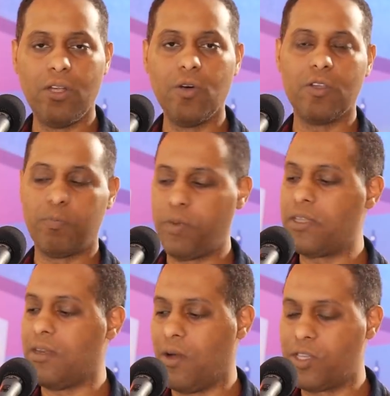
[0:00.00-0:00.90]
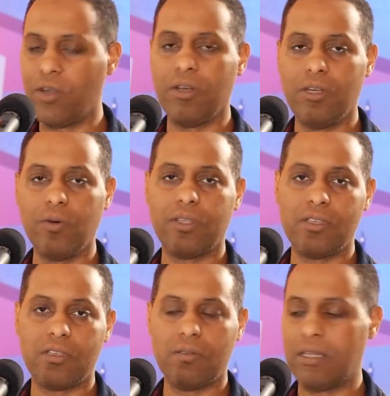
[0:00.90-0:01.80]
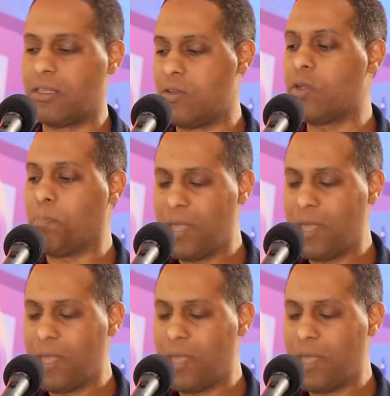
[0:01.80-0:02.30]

do is, you know what you can do with this? You can